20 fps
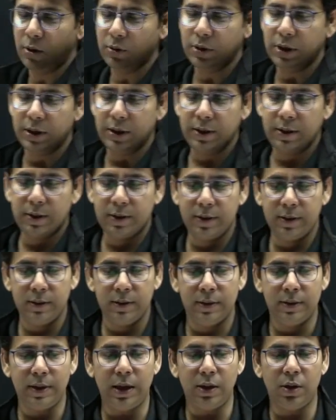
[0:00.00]
it,
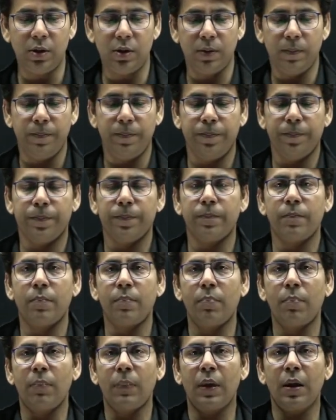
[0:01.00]
that
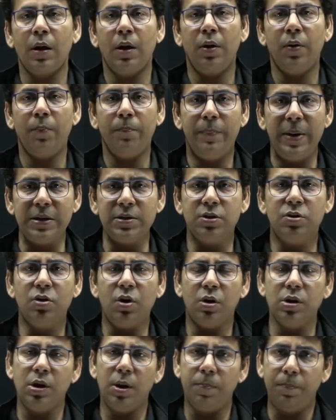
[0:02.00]
based
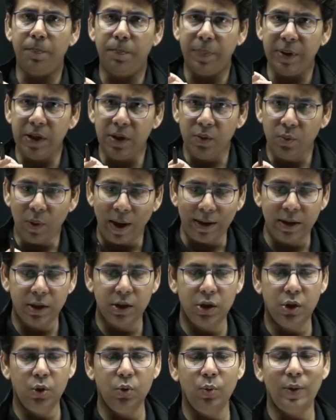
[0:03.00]
on the
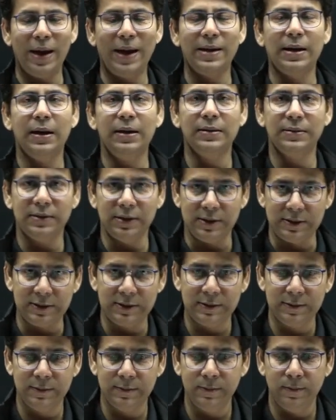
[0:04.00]
PYQ
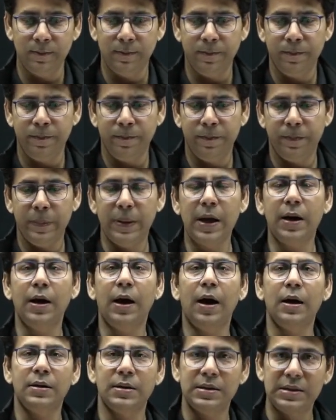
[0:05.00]
analysis, there
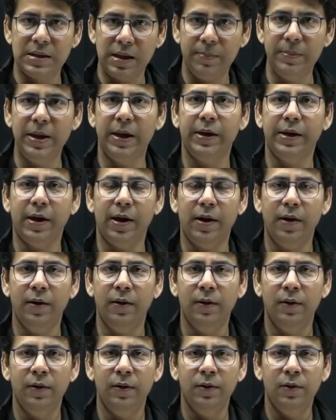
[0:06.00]
are some area
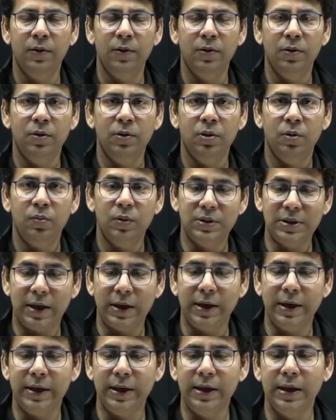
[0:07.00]
which are
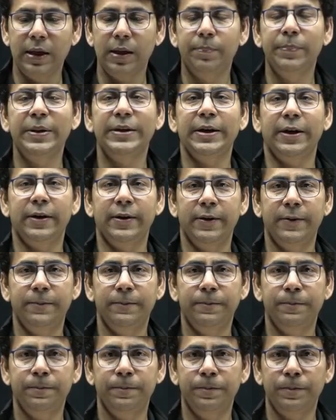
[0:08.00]
getting repeated,
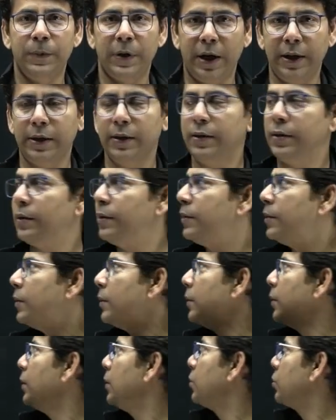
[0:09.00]
right?
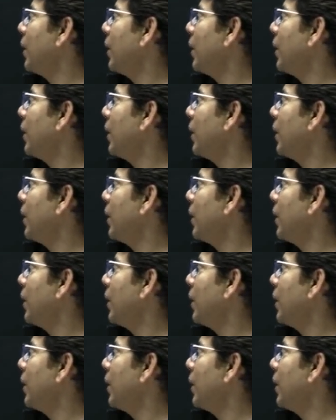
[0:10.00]
The